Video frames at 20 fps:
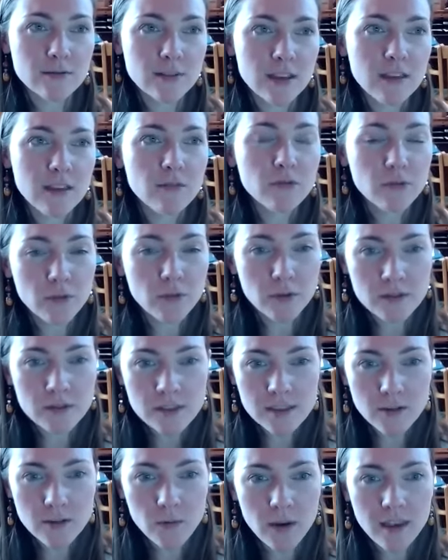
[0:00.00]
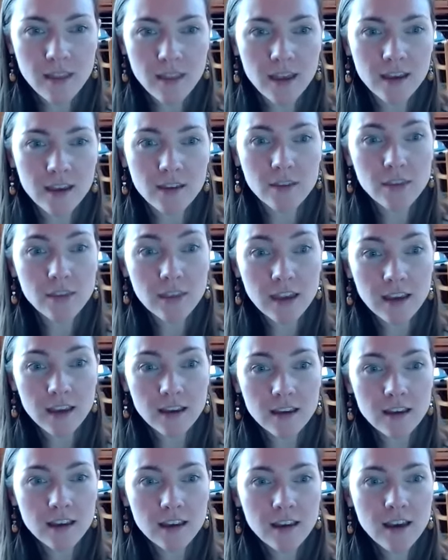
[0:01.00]
influence the way that you
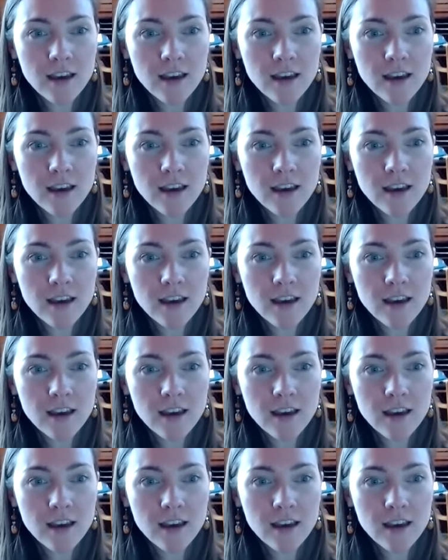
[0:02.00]
think